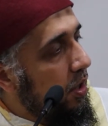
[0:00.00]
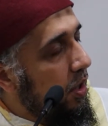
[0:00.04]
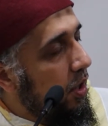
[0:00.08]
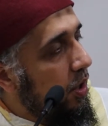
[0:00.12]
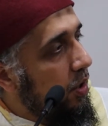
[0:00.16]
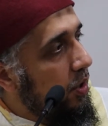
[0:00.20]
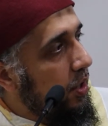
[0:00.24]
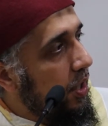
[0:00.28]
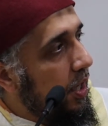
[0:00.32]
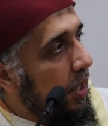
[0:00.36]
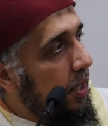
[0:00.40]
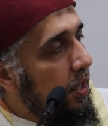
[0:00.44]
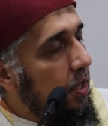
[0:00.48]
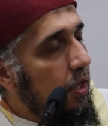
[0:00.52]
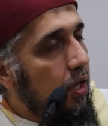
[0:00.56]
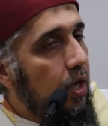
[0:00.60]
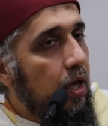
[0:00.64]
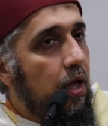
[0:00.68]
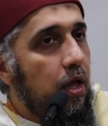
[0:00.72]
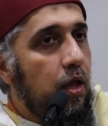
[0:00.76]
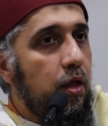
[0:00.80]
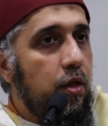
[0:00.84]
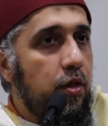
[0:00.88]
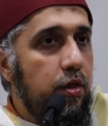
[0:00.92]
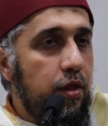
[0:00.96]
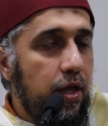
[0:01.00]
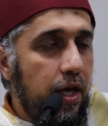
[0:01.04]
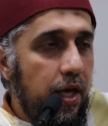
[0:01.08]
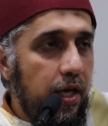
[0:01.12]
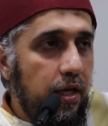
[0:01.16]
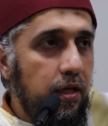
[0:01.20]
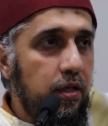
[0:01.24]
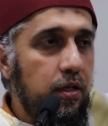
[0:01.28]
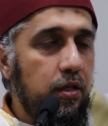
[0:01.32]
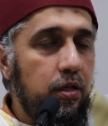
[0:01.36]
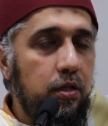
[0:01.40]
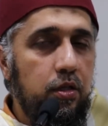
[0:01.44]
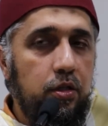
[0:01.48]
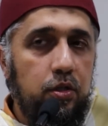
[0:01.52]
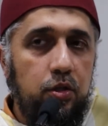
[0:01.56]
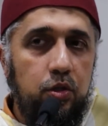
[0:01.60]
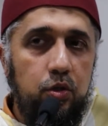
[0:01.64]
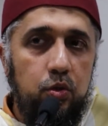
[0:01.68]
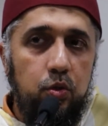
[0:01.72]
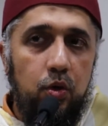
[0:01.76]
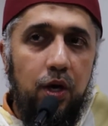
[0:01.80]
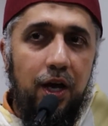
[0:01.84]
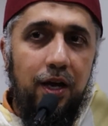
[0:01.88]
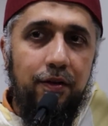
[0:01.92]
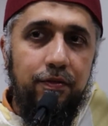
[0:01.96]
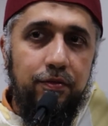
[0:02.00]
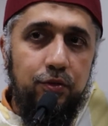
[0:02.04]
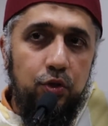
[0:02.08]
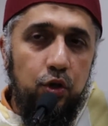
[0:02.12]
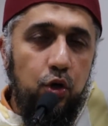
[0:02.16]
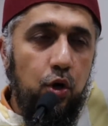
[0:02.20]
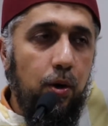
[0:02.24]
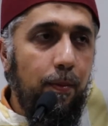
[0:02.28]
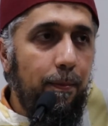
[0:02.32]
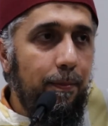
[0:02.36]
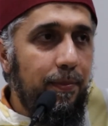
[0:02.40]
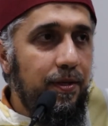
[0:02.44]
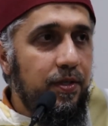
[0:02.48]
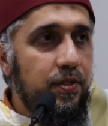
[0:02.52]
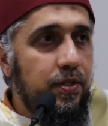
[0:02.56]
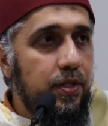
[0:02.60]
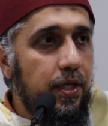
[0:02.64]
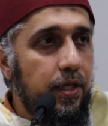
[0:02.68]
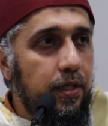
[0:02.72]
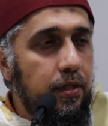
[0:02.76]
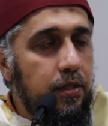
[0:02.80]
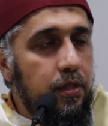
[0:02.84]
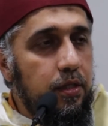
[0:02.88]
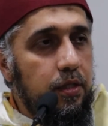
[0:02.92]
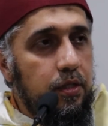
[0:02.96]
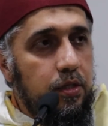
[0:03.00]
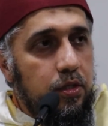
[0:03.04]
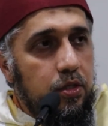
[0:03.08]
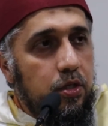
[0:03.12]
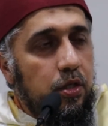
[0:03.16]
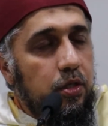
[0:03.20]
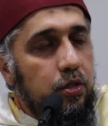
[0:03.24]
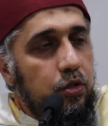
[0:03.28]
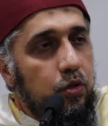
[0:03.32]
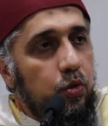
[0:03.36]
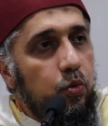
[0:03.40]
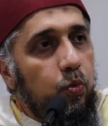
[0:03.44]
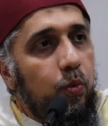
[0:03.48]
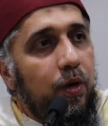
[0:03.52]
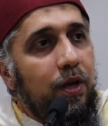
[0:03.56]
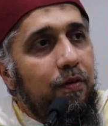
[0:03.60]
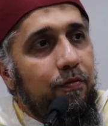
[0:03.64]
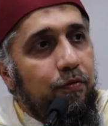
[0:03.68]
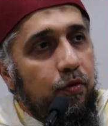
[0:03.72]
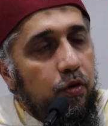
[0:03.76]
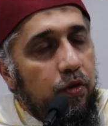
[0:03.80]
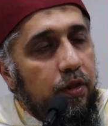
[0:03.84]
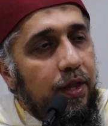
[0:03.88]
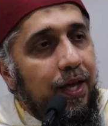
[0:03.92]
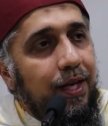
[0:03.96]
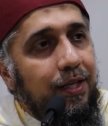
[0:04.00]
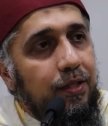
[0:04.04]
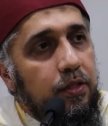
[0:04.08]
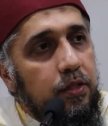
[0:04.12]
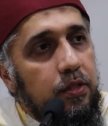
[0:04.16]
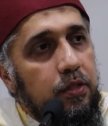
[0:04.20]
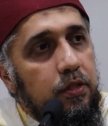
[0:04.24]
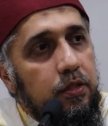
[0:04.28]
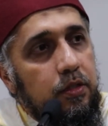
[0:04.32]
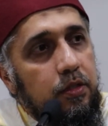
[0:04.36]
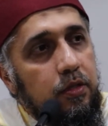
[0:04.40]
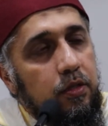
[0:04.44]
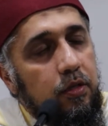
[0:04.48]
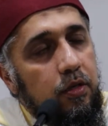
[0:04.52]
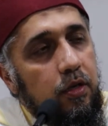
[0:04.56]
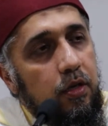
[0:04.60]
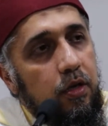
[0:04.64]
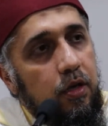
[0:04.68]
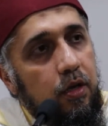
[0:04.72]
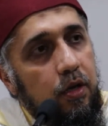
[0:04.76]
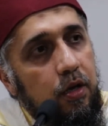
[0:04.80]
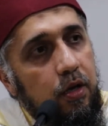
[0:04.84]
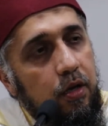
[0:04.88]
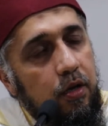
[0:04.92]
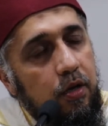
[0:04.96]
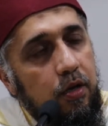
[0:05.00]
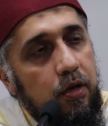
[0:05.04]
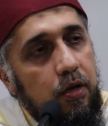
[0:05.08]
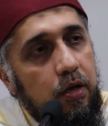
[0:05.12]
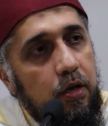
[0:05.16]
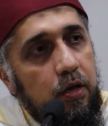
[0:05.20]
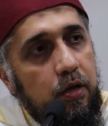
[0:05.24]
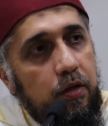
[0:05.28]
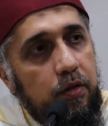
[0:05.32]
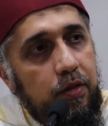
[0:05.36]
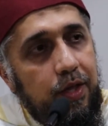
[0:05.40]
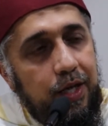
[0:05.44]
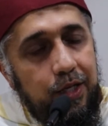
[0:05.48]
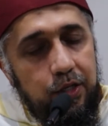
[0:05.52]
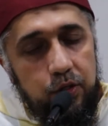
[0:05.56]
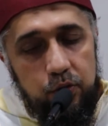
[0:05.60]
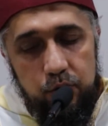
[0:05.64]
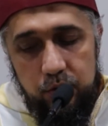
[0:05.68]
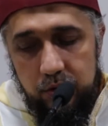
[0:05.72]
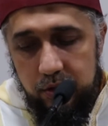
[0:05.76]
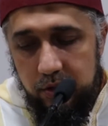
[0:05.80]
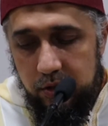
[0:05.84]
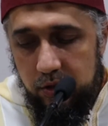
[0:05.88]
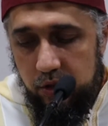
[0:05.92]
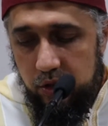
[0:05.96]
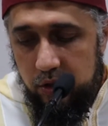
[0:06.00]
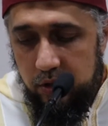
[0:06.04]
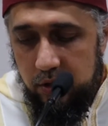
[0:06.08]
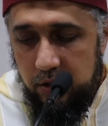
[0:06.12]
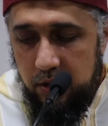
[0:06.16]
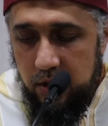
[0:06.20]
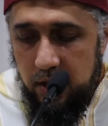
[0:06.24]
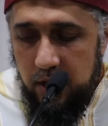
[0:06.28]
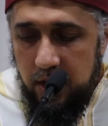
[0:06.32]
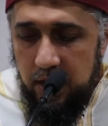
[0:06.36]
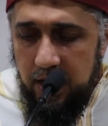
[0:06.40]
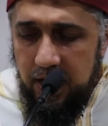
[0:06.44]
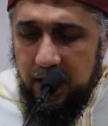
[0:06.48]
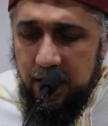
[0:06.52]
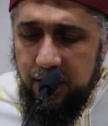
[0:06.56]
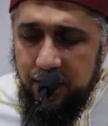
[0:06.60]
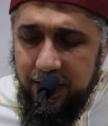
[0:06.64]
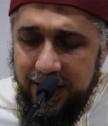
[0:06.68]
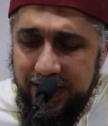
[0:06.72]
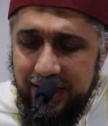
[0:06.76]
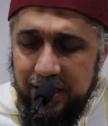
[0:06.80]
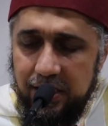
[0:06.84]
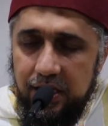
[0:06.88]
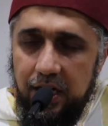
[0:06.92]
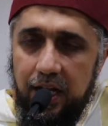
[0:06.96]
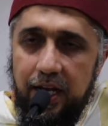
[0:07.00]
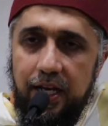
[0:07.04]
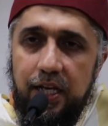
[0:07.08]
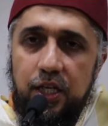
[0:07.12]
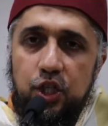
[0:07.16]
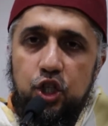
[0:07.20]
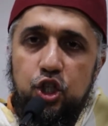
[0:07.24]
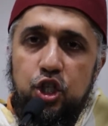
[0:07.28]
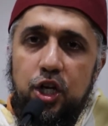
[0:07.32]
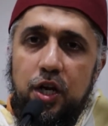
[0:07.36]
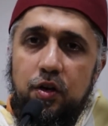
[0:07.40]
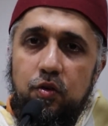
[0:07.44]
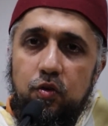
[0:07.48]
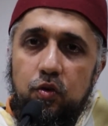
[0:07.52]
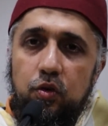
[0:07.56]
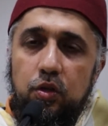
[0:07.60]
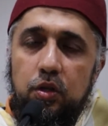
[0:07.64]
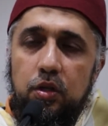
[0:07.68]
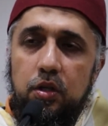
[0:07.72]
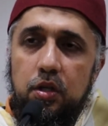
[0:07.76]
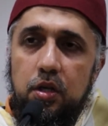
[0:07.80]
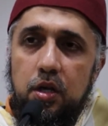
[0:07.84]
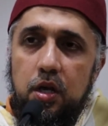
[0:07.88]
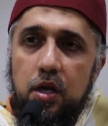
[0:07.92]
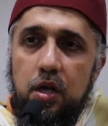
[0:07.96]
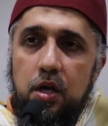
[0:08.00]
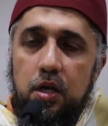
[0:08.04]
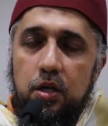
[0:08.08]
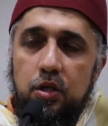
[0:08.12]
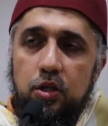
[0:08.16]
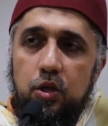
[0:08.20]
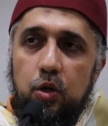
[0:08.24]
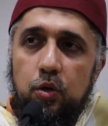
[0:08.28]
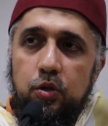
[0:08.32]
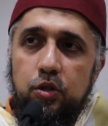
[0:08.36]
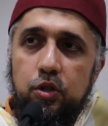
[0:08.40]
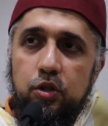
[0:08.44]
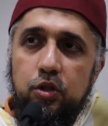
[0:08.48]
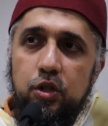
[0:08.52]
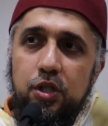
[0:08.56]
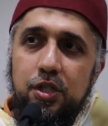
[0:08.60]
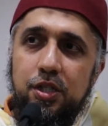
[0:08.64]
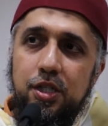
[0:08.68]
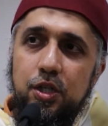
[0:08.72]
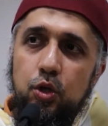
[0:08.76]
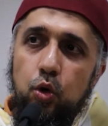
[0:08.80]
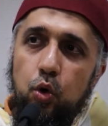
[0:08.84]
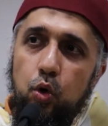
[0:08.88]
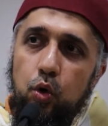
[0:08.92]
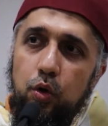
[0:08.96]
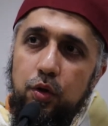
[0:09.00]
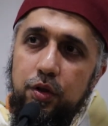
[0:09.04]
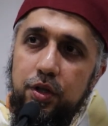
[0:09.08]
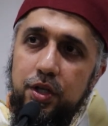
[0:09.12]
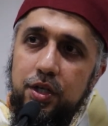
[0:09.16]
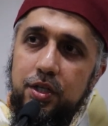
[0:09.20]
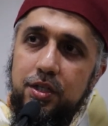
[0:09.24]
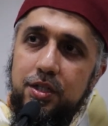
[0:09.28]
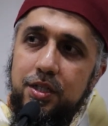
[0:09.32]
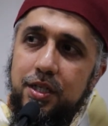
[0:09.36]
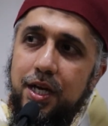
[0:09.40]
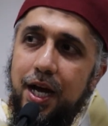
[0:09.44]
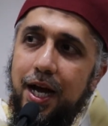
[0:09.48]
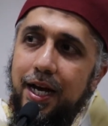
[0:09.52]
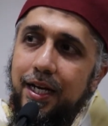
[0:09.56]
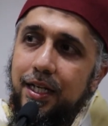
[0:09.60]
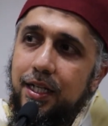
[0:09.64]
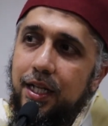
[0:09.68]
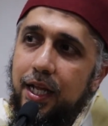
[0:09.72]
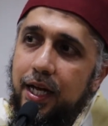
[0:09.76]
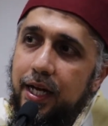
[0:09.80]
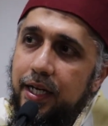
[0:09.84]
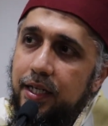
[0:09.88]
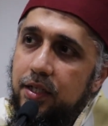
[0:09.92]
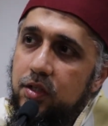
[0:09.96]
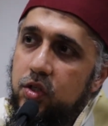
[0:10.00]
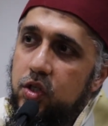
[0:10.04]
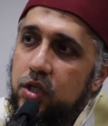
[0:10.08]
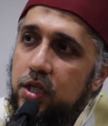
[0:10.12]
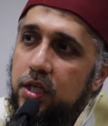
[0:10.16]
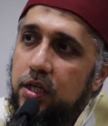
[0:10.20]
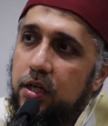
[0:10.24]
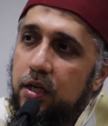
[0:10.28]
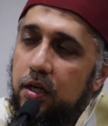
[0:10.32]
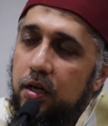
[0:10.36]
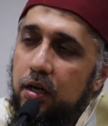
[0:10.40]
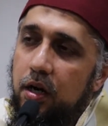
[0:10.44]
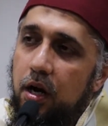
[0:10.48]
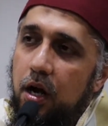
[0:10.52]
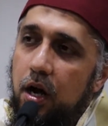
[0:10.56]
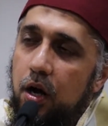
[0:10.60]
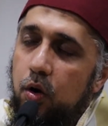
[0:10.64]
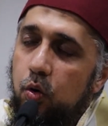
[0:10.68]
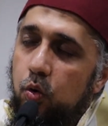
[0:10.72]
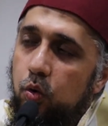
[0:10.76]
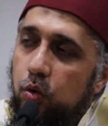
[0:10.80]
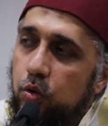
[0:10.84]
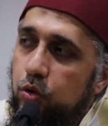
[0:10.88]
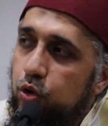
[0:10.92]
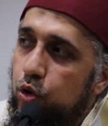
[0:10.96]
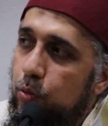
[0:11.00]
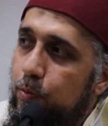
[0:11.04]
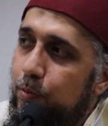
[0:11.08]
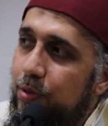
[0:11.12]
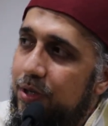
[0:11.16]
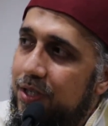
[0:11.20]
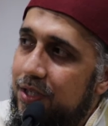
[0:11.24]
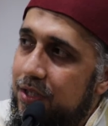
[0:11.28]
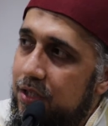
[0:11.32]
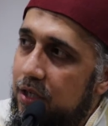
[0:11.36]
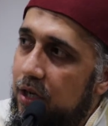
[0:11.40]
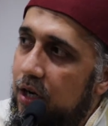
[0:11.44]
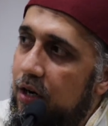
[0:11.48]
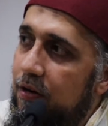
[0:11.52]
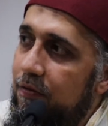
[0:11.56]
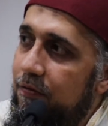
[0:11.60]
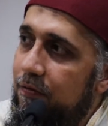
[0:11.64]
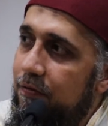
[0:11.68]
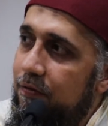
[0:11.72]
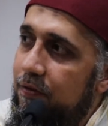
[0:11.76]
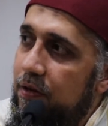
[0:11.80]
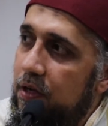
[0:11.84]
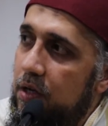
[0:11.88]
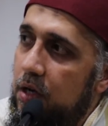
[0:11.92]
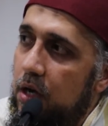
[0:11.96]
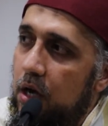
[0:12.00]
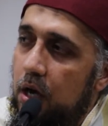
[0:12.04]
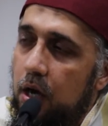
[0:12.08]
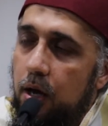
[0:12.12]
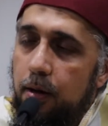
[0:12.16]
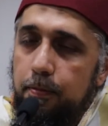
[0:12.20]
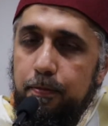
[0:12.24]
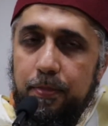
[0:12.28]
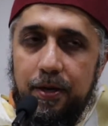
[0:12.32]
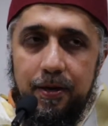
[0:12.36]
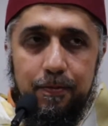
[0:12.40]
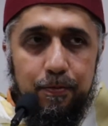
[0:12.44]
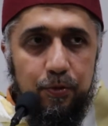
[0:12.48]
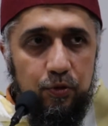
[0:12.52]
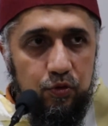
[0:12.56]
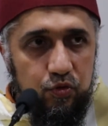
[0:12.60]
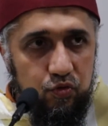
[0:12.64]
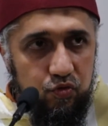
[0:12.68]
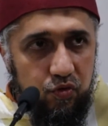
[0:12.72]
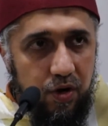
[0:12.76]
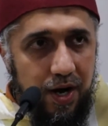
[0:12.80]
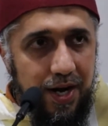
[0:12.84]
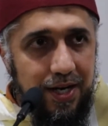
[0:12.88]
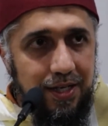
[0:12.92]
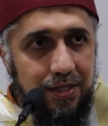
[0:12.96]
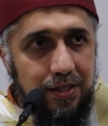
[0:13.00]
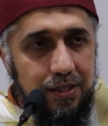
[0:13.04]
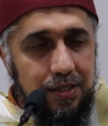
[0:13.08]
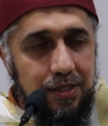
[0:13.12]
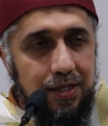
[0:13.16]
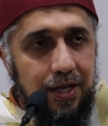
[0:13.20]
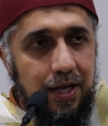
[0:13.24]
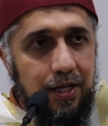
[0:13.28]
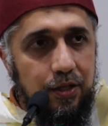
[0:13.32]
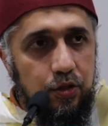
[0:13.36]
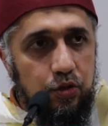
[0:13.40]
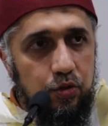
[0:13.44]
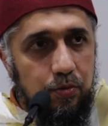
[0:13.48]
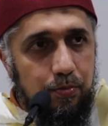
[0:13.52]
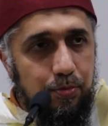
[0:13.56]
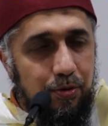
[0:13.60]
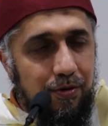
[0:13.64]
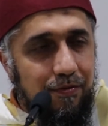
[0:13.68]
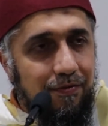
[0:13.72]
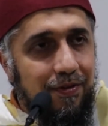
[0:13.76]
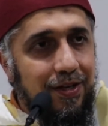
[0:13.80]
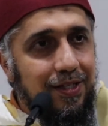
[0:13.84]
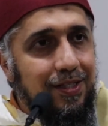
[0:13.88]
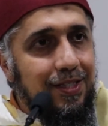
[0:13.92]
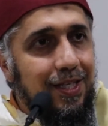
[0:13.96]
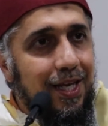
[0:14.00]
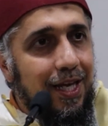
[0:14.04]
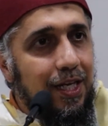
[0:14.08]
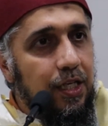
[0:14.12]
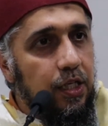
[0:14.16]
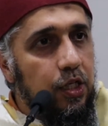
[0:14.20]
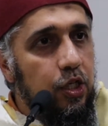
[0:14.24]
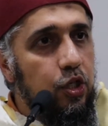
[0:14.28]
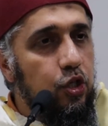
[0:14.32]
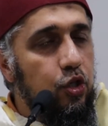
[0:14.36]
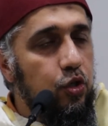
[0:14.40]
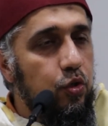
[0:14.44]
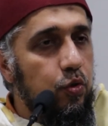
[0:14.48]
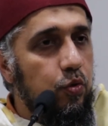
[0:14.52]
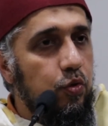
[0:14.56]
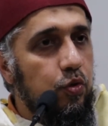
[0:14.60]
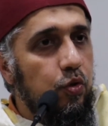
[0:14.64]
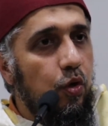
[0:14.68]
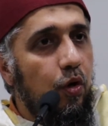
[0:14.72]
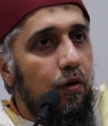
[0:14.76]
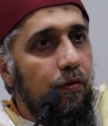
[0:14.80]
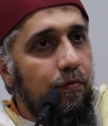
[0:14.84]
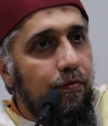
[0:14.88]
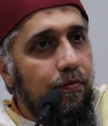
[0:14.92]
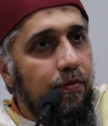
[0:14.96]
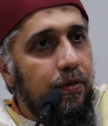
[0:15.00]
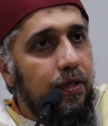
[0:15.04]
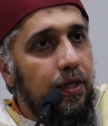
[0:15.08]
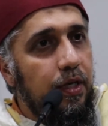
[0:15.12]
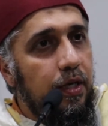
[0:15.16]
okay, then you have to compensate in a certain way for that that usage. And that is like a general notion. So you see, all these guidelines here are all to preserve people's rights and to prevent any issues of